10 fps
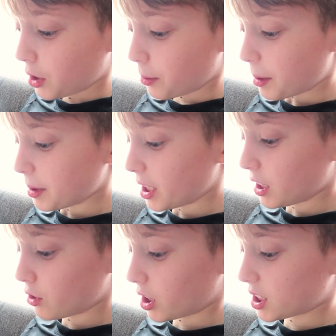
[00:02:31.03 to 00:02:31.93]
You may be
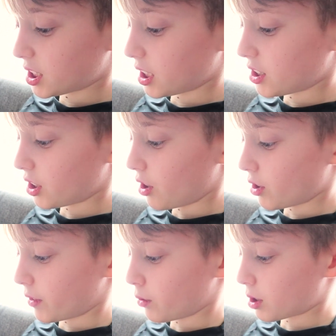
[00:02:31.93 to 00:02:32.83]
interested to
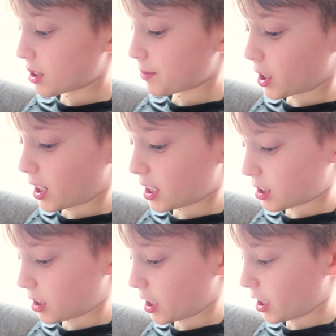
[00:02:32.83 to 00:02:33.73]
know that Flora Smart
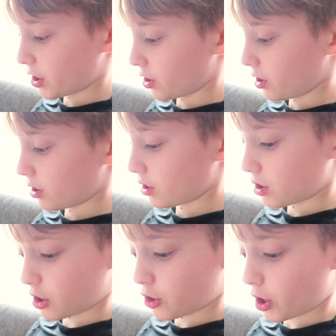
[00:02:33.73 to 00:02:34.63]
has a connection
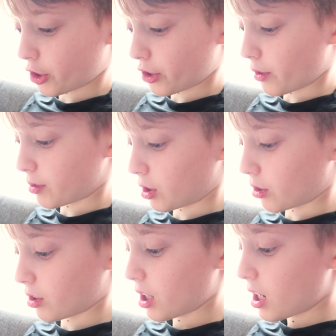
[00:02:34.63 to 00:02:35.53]
to treasure of her
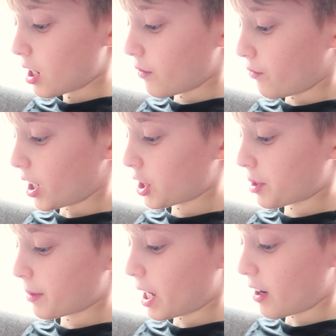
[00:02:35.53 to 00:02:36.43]
own. In fact,
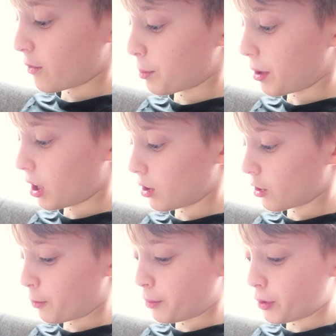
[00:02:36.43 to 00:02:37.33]
she may have a
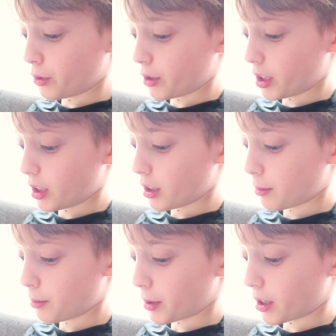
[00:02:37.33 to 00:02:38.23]
buttload of
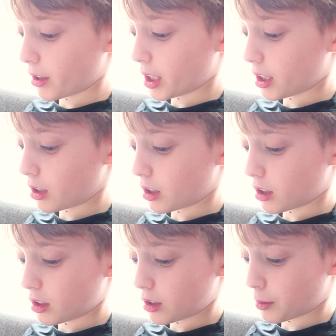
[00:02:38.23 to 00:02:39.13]
booty buried
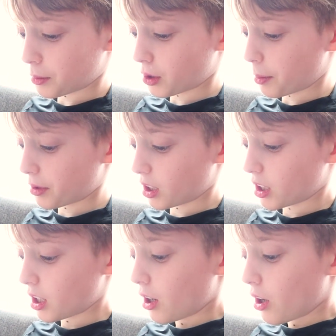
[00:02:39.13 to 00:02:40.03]
on her property.
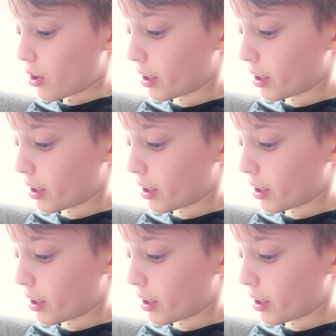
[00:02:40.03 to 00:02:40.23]
Her